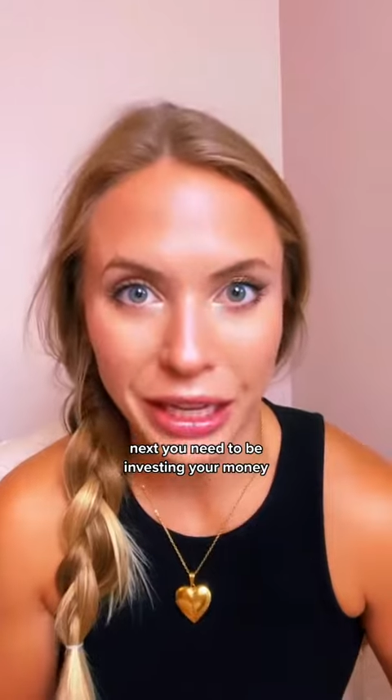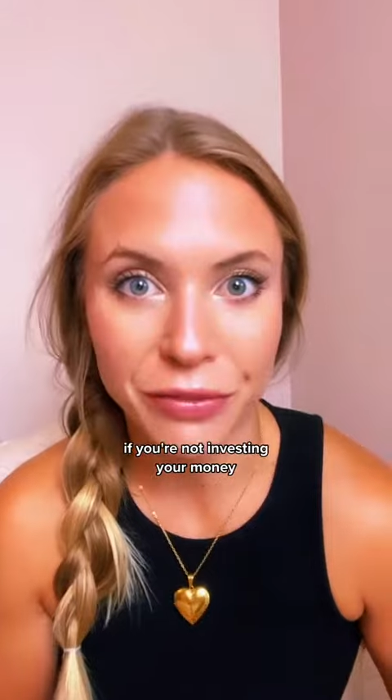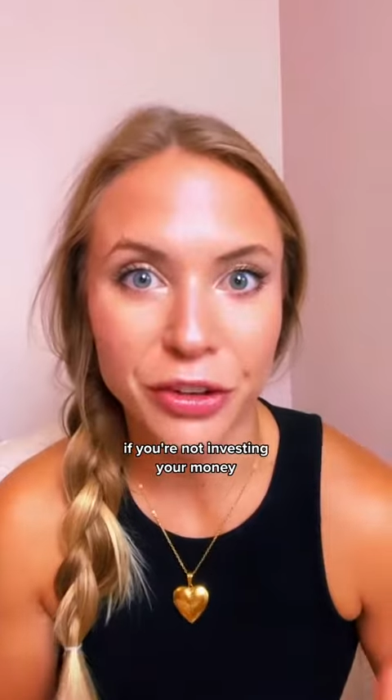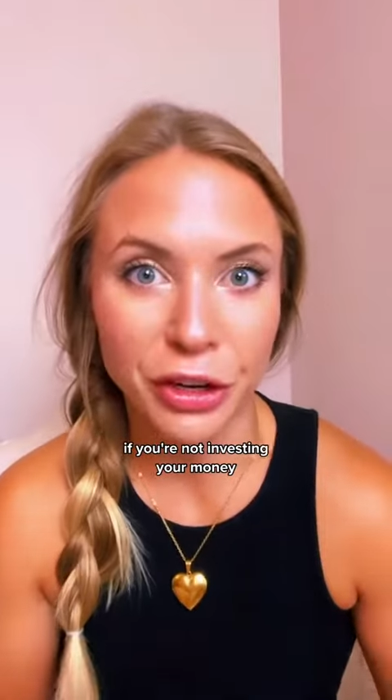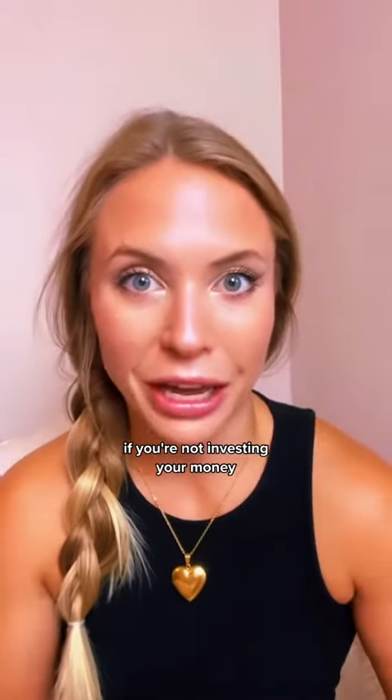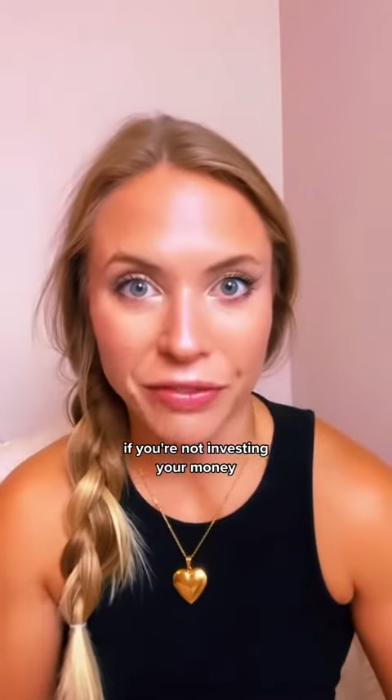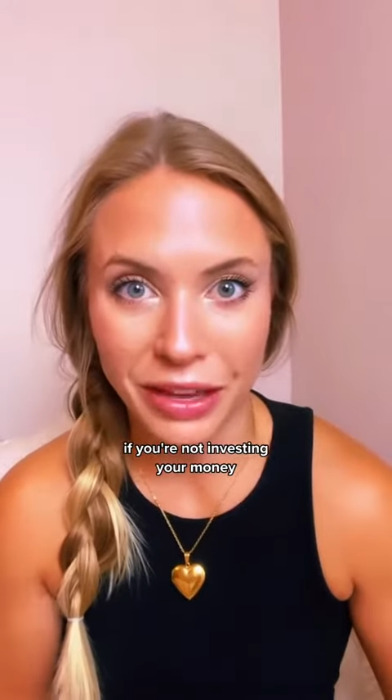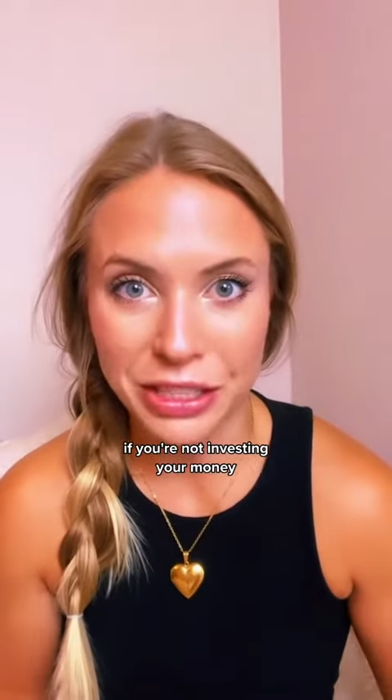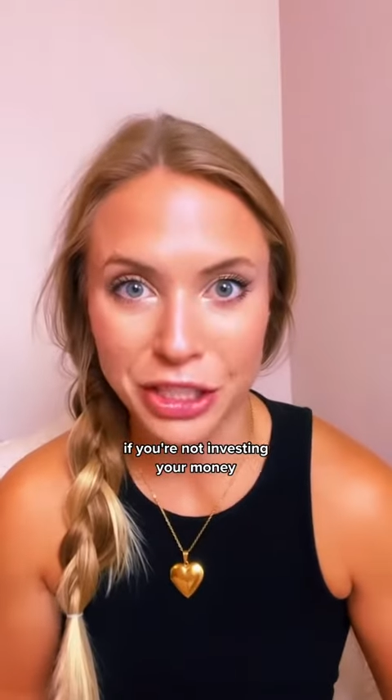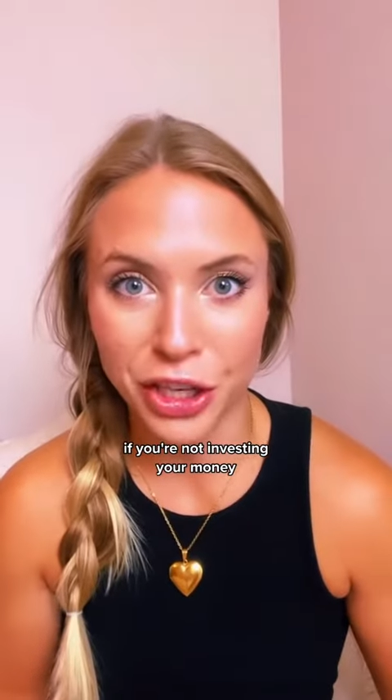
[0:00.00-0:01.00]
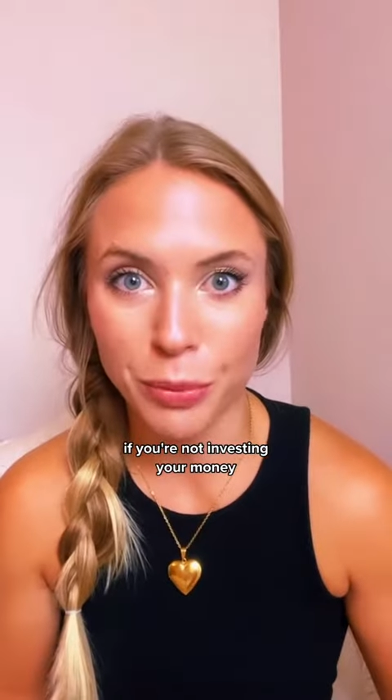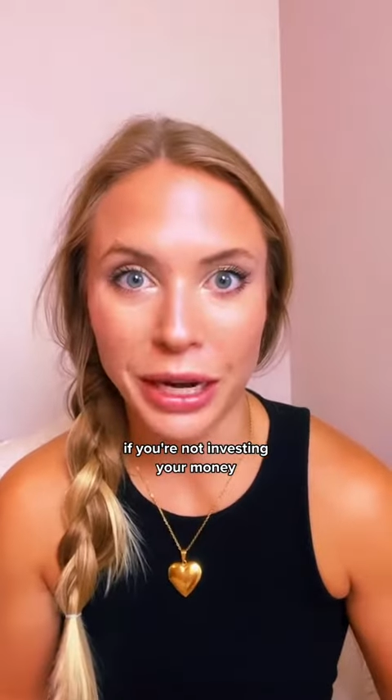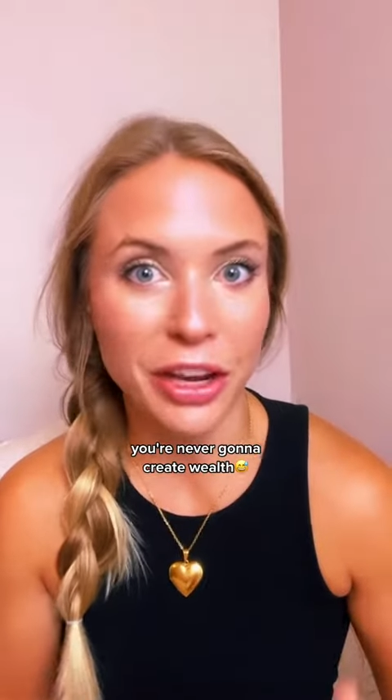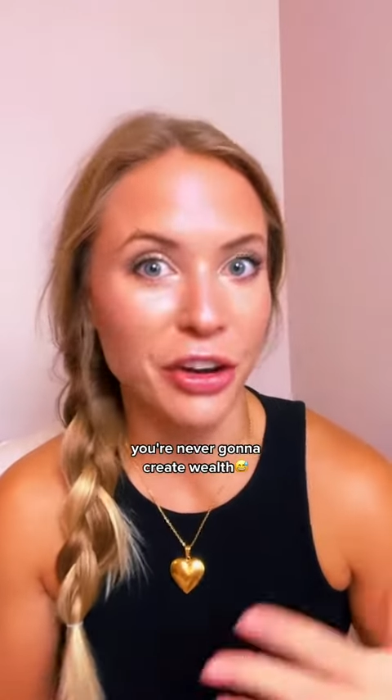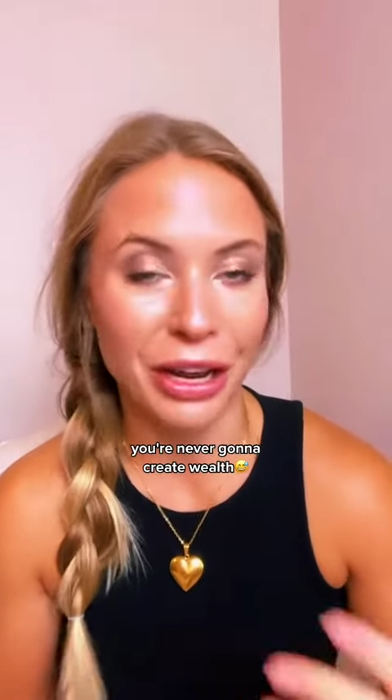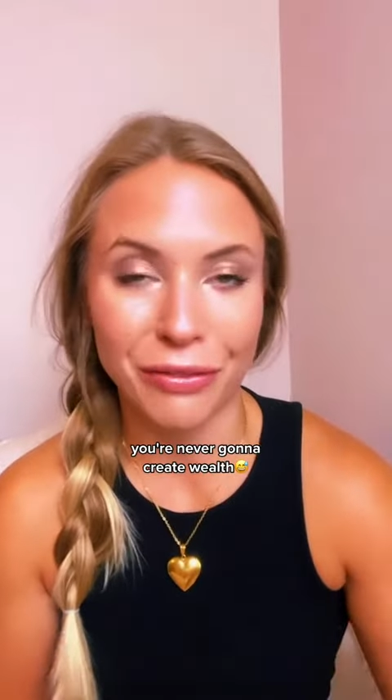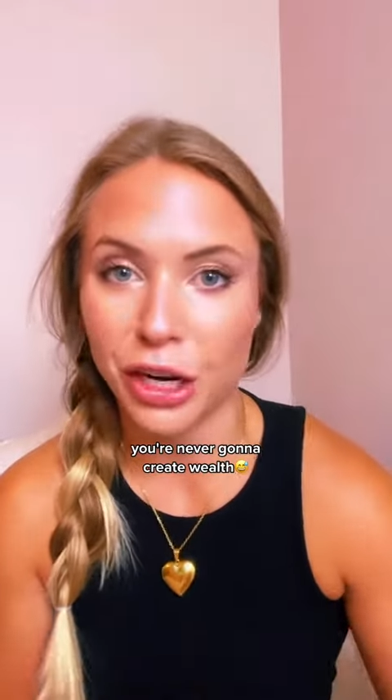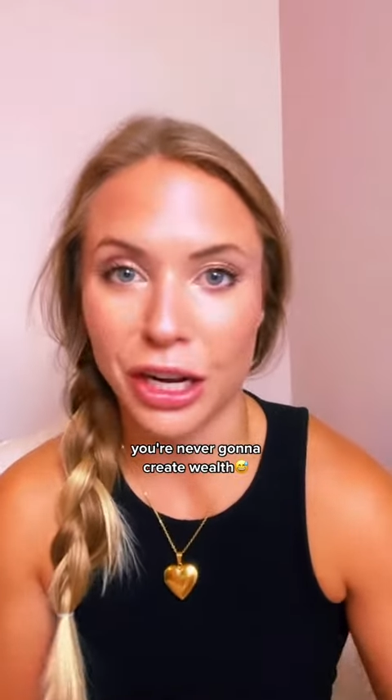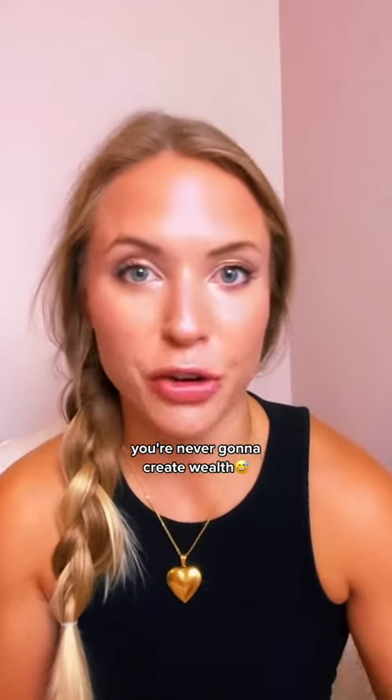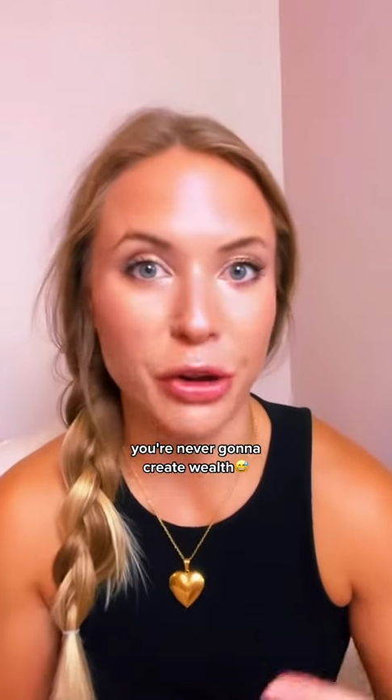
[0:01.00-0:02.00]
If you're not investing your money, you're never
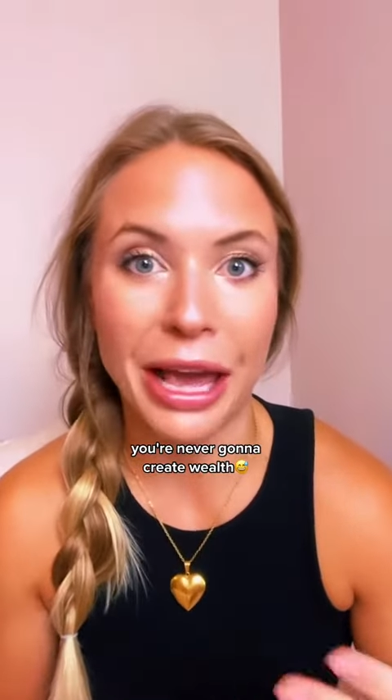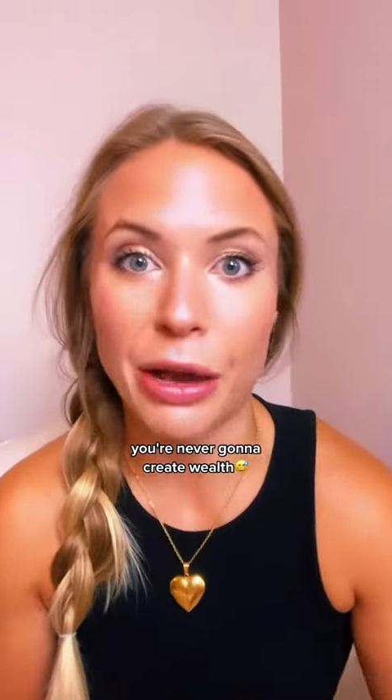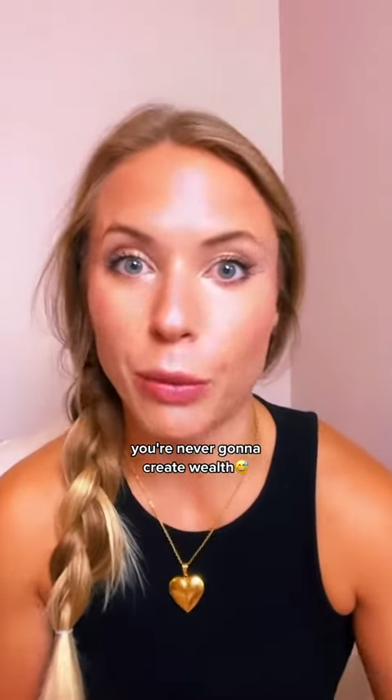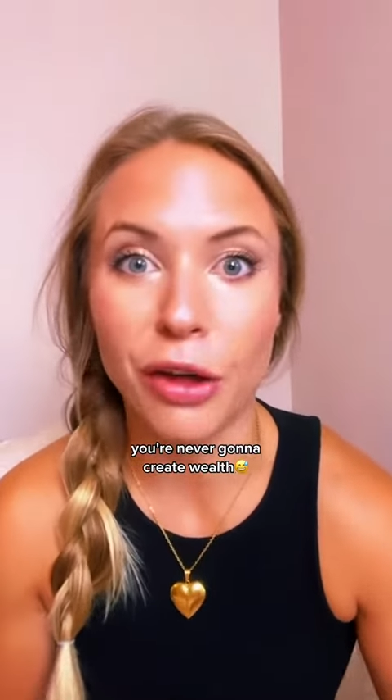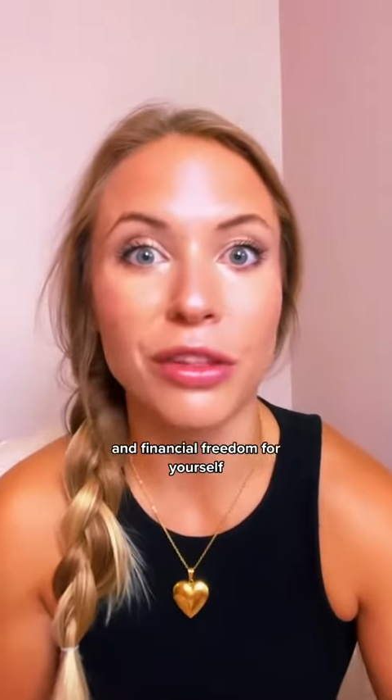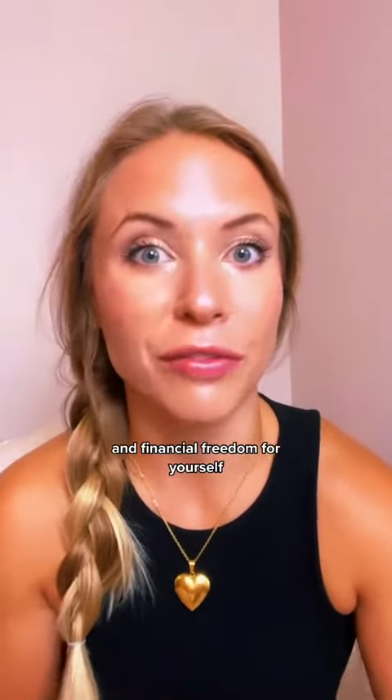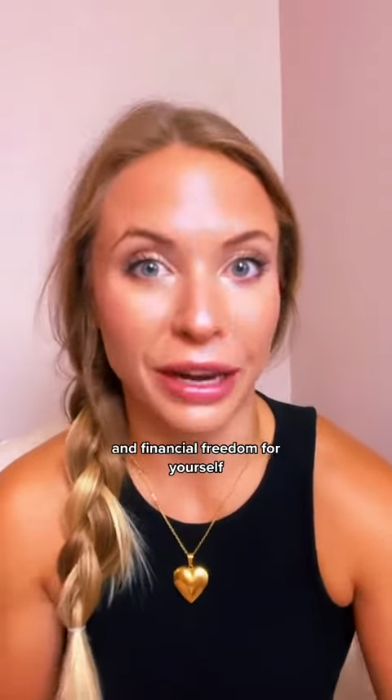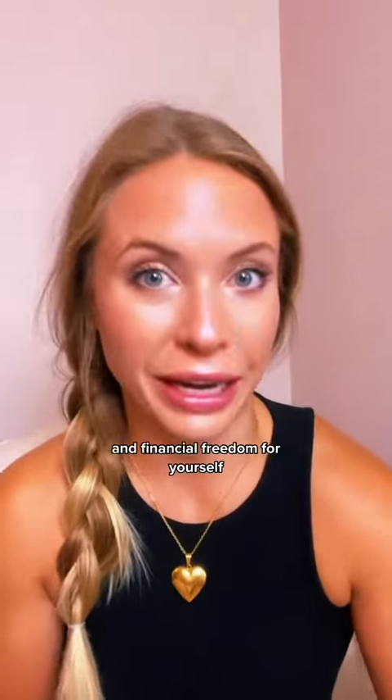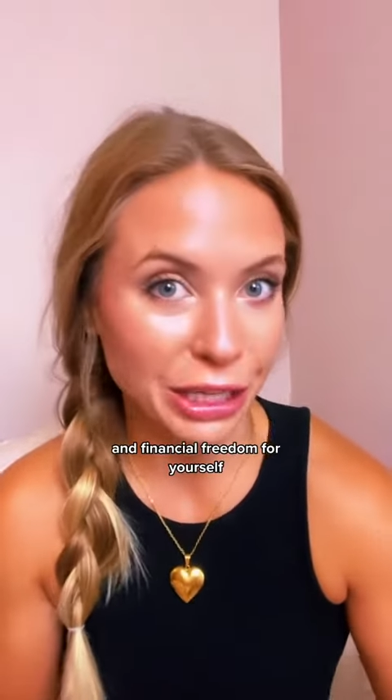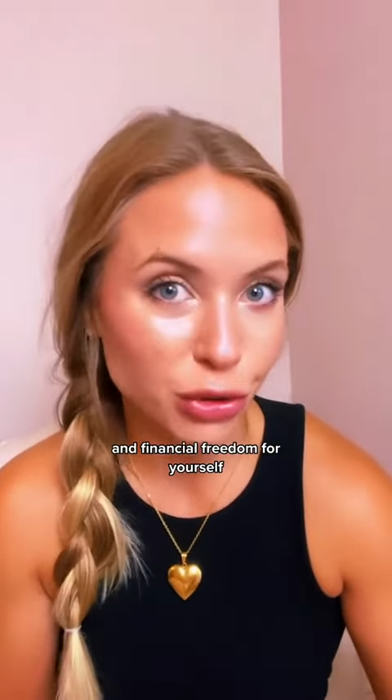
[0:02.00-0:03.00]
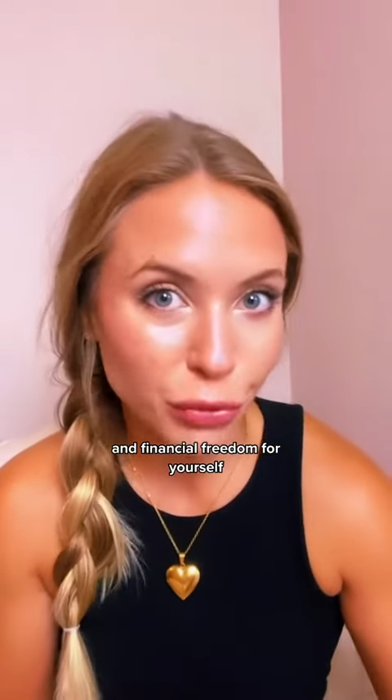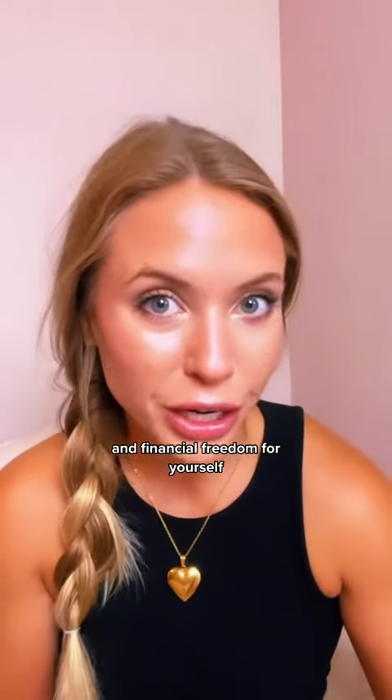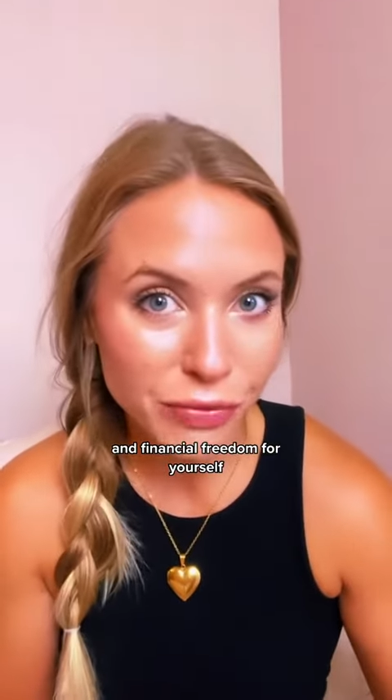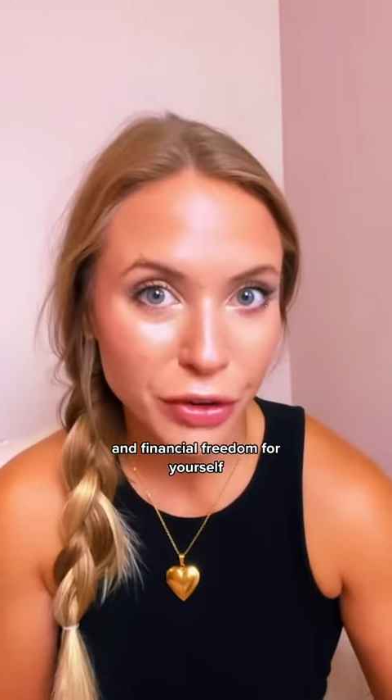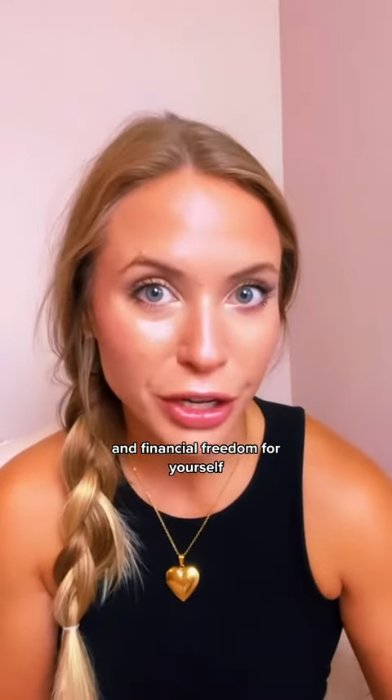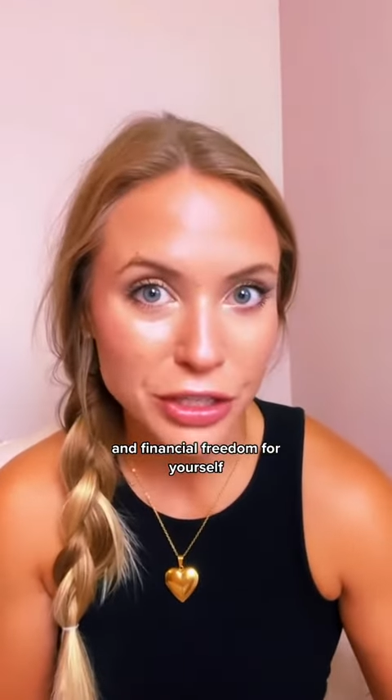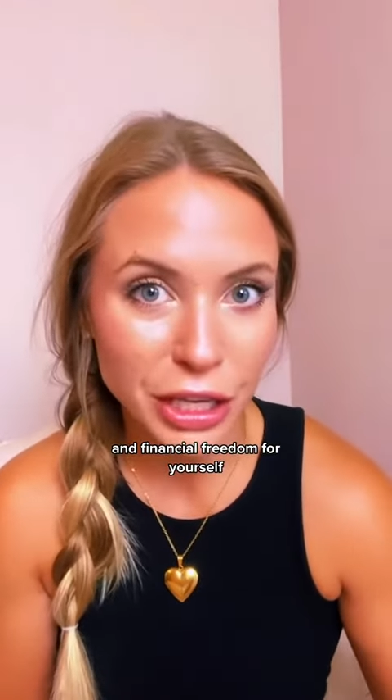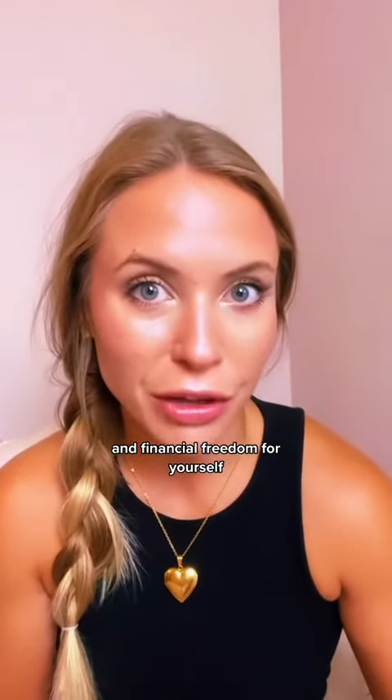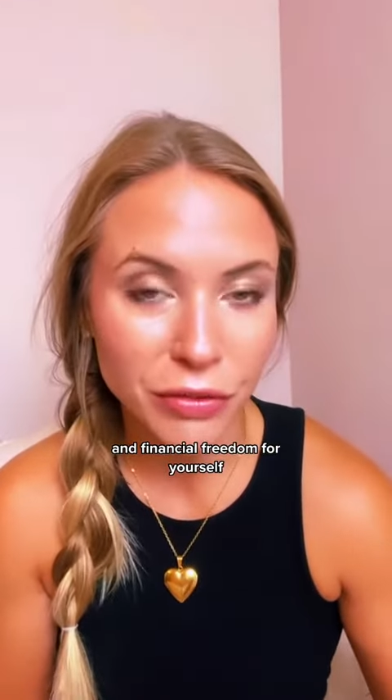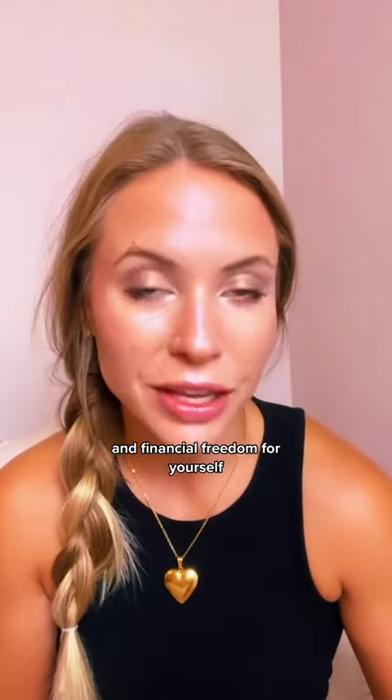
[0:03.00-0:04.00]
gonna create wealth and financial freedom for yourself.